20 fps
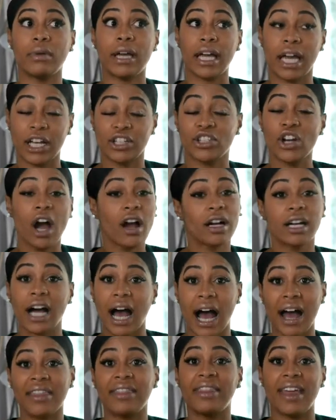HR
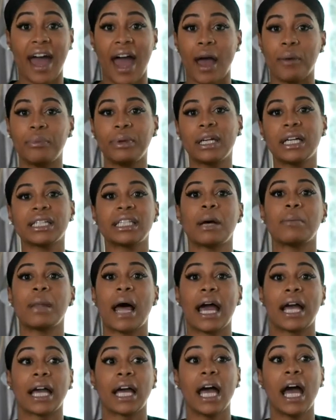guy that because I'm
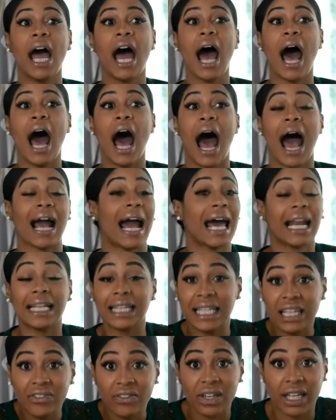like, I gotta
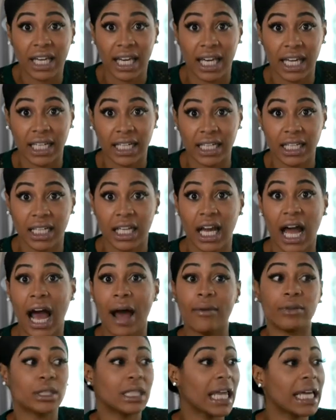leave again.
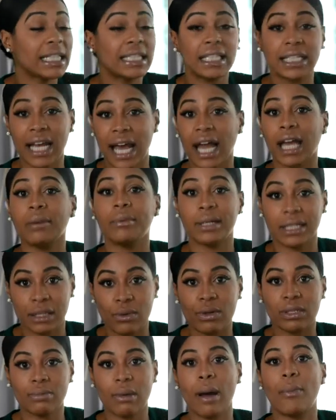I was late today because I
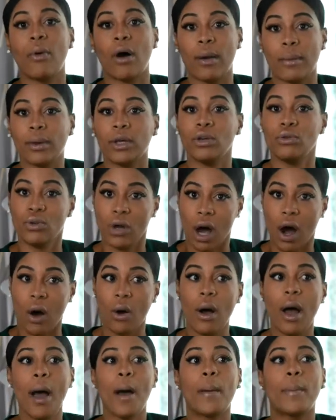went to my appointment, you
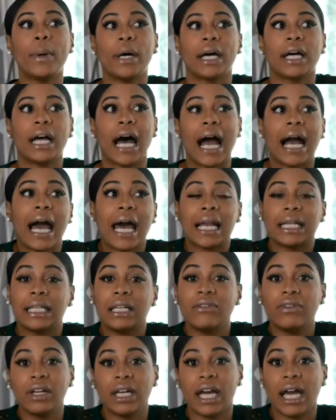know, but I gotta
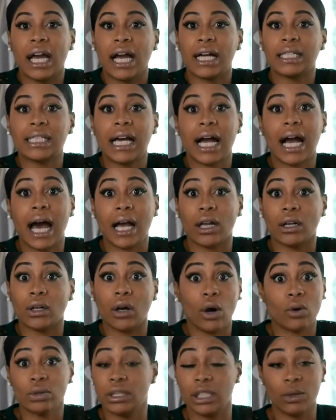leave again because I gotta
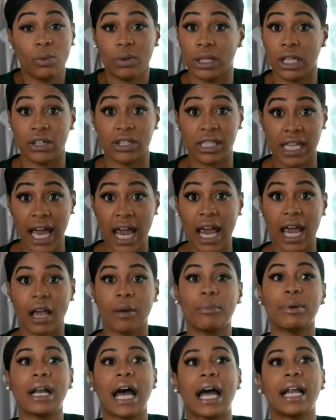go see what they're
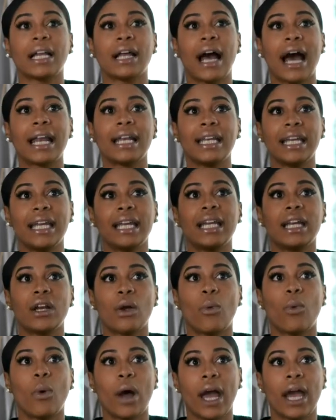saying. But I needed
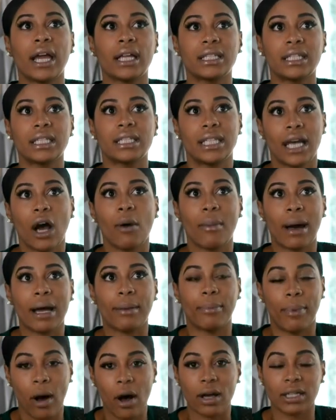a way to tell my
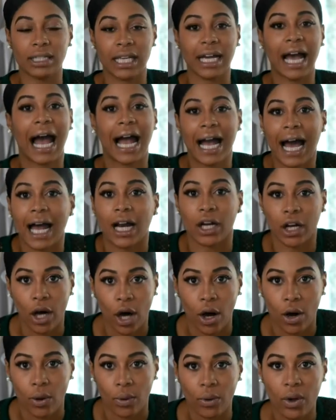boss, like, I gotta
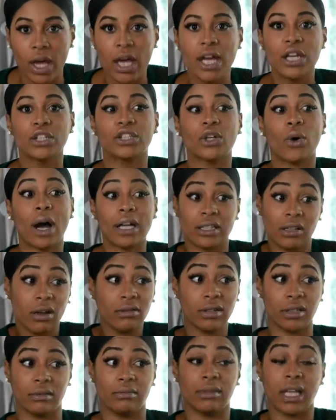go. So I
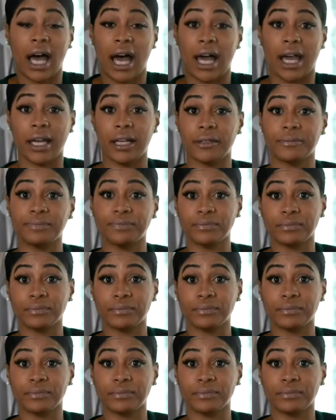told them, like,